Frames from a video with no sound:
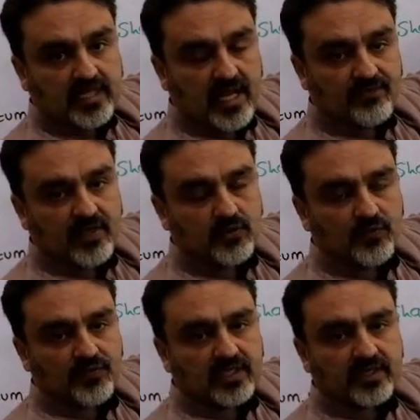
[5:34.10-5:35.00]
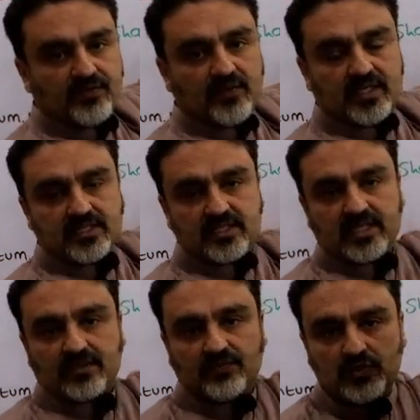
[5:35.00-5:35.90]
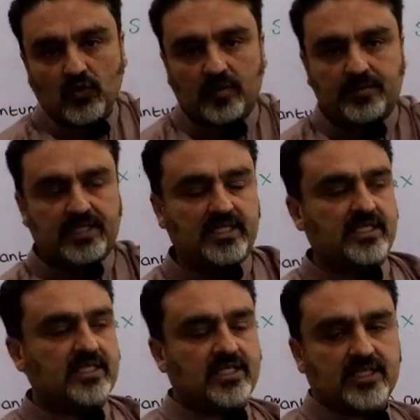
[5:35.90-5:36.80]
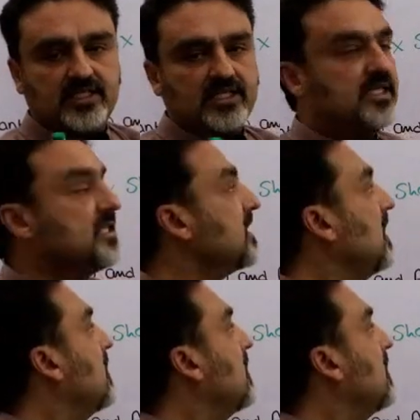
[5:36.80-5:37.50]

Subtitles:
value will give us that which orbital it is.